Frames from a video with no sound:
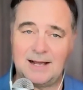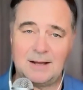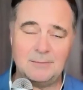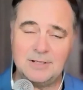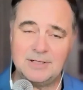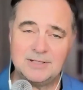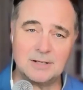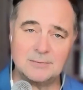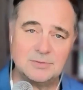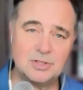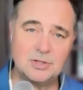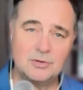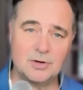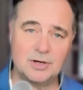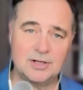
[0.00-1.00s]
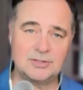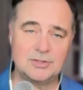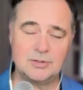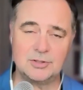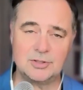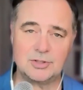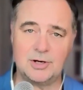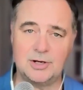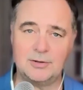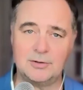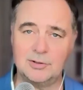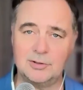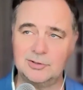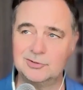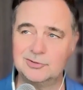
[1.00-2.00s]
how many times do you run into a
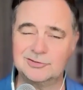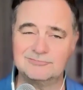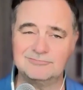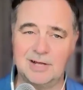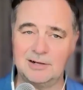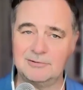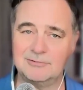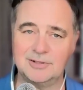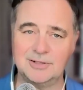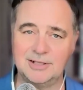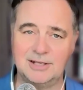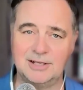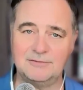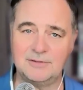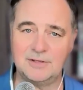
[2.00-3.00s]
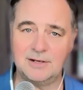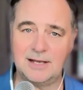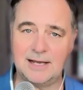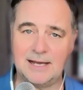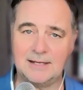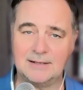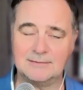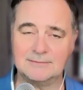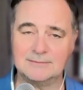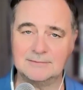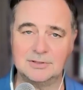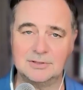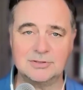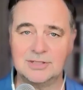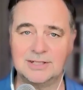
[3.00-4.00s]
trainer who's not really gifted at
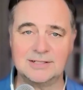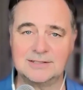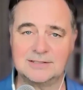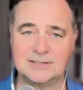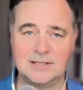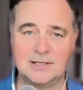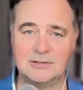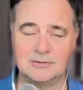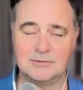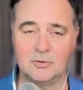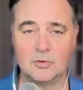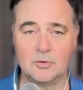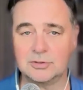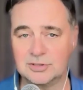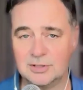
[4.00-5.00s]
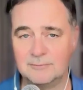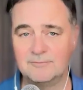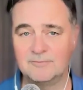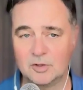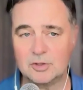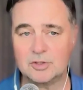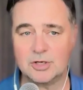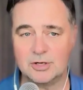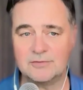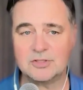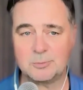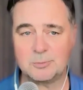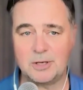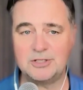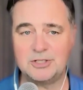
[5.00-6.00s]
using Excel or some version of
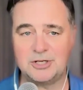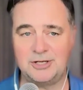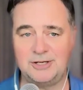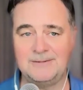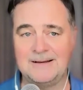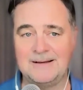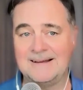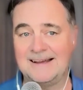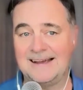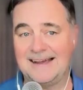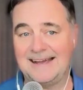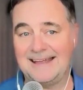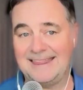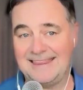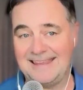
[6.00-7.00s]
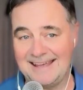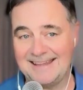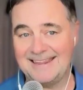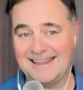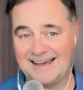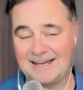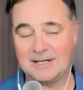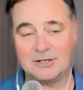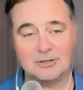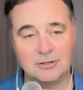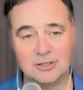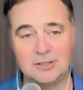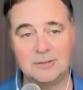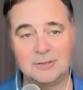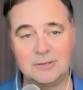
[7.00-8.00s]
a spreadsheet? And yet that
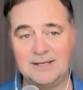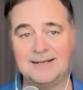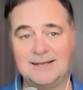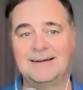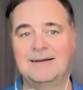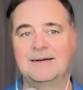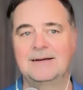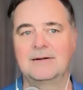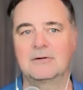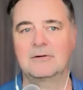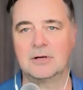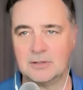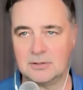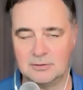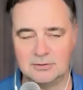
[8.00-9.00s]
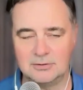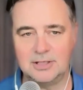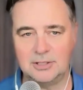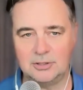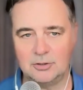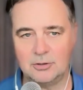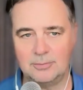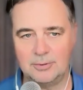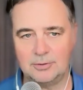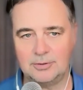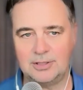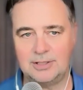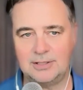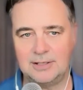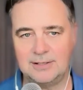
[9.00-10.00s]
could be critical in your
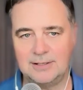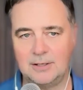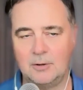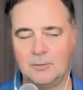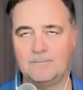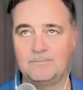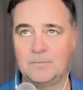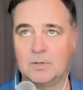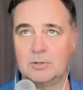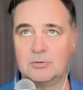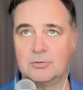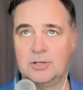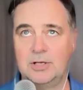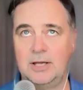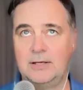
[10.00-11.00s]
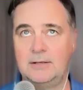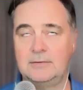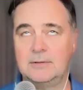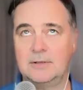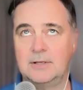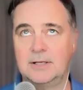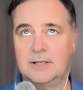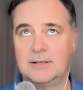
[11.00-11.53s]
ability to help create